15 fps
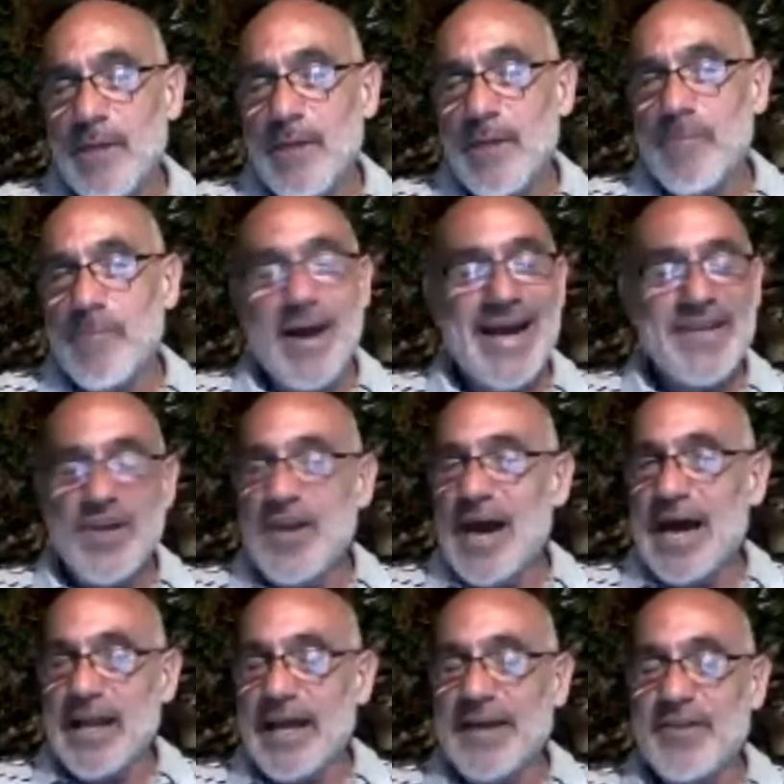But I did
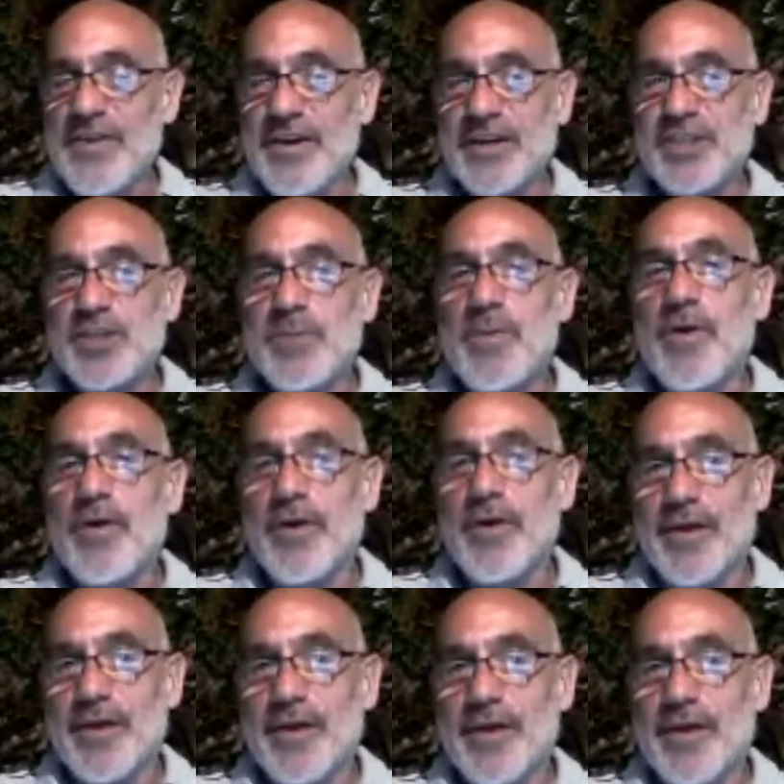not like the
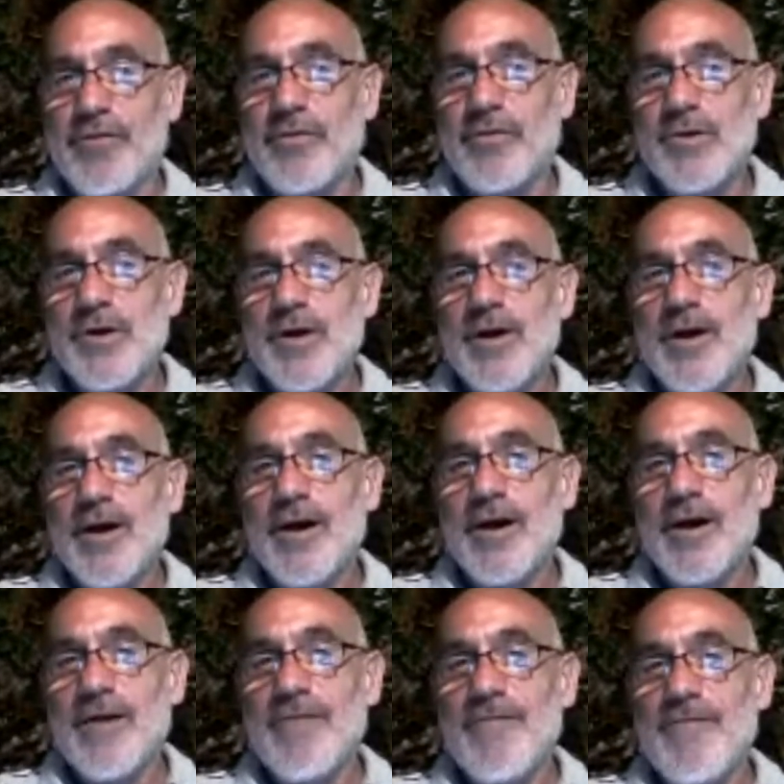experience.
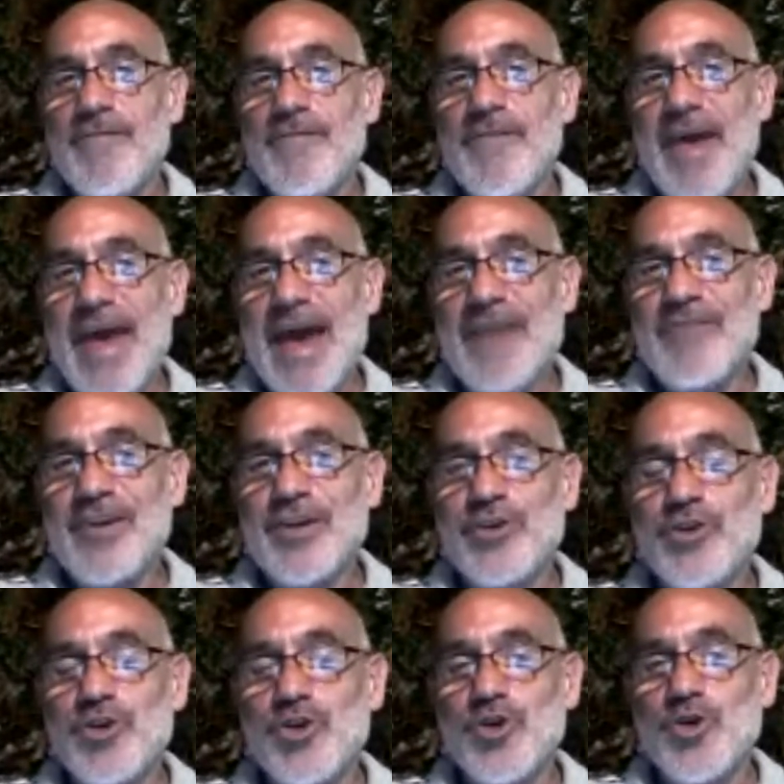of having
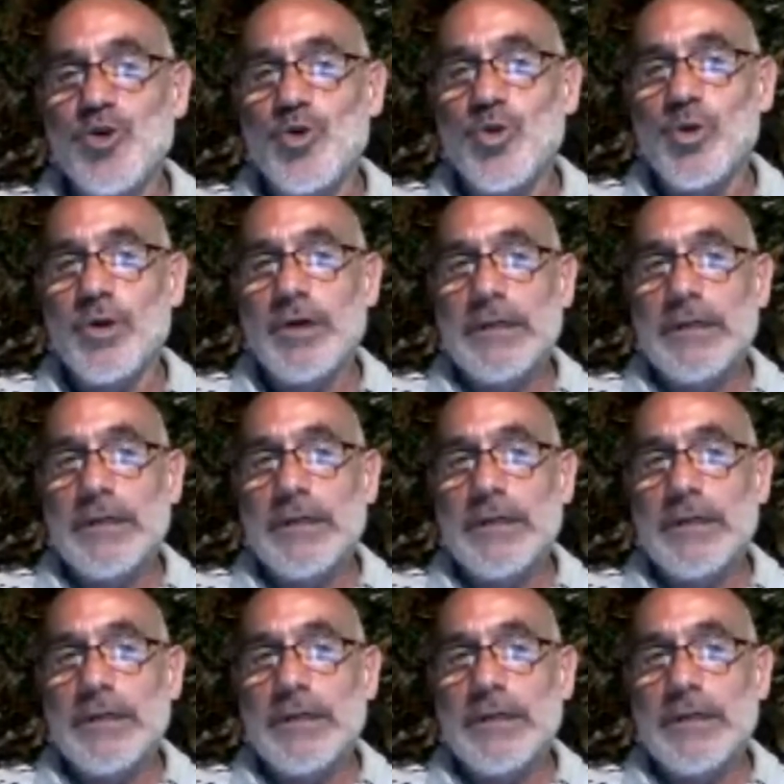to